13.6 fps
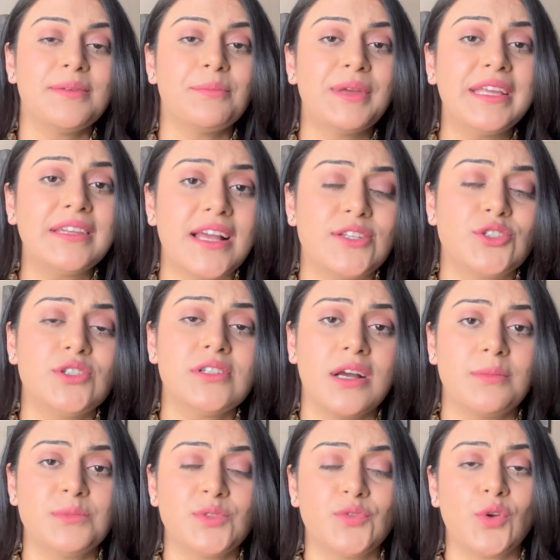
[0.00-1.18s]
Being natural
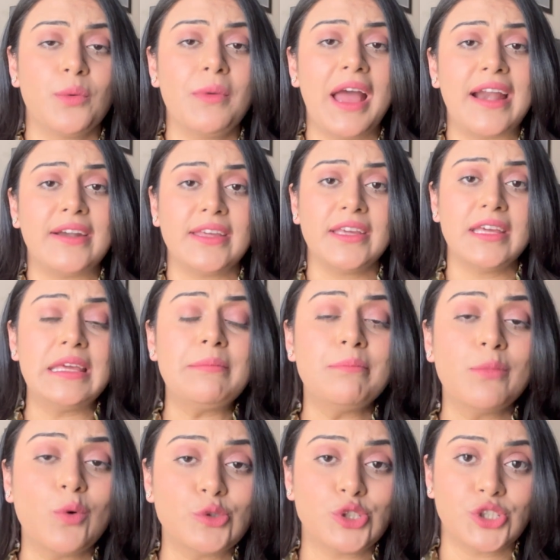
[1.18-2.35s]
comes from adding
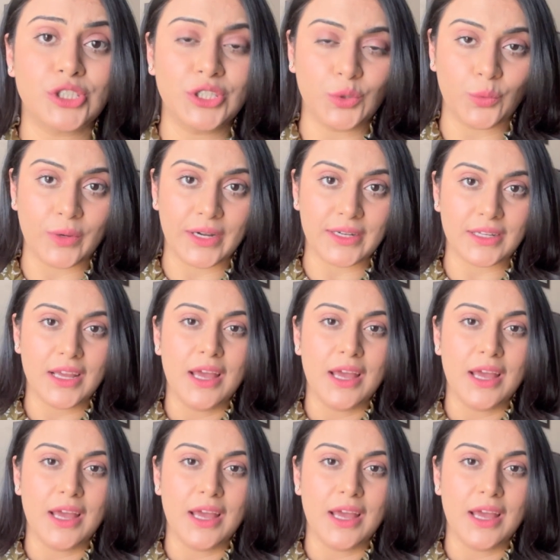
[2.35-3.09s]
emotion to it.